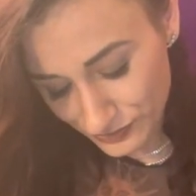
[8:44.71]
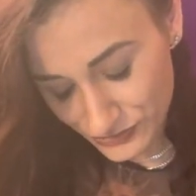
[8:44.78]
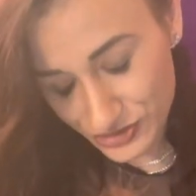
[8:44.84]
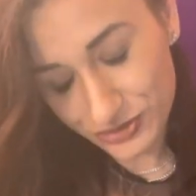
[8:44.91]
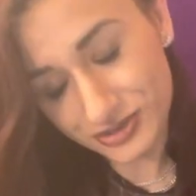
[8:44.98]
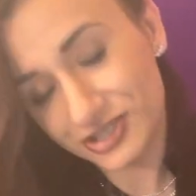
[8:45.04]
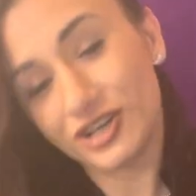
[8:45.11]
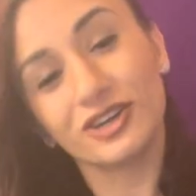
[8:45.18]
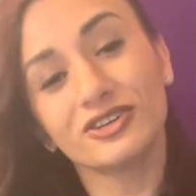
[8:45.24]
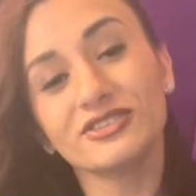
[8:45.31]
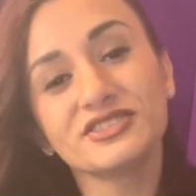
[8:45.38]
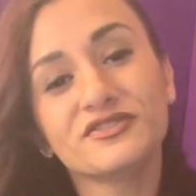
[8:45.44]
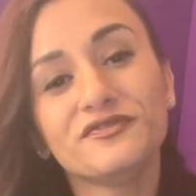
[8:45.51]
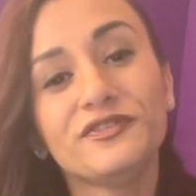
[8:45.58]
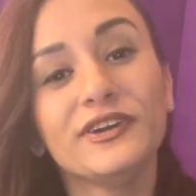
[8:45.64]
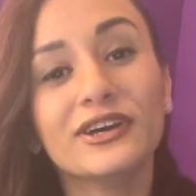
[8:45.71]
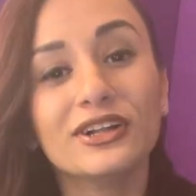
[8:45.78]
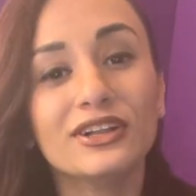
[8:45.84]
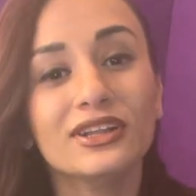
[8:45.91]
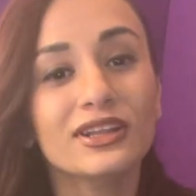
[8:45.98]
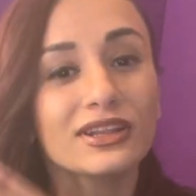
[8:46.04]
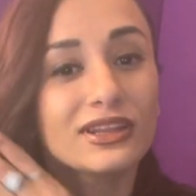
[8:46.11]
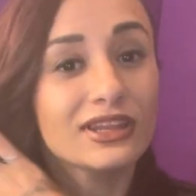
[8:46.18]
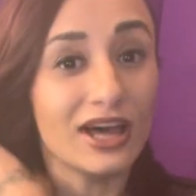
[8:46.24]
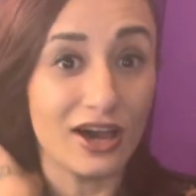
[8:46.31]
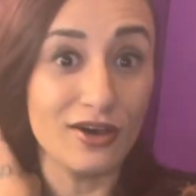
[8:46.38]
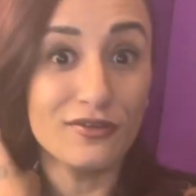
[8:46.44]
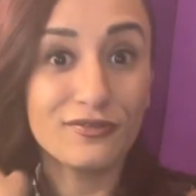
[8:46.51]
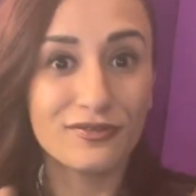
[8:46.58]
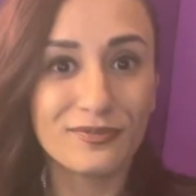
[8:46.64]
Do turtles feel
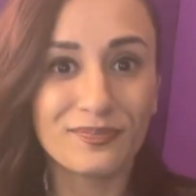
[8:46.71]
love?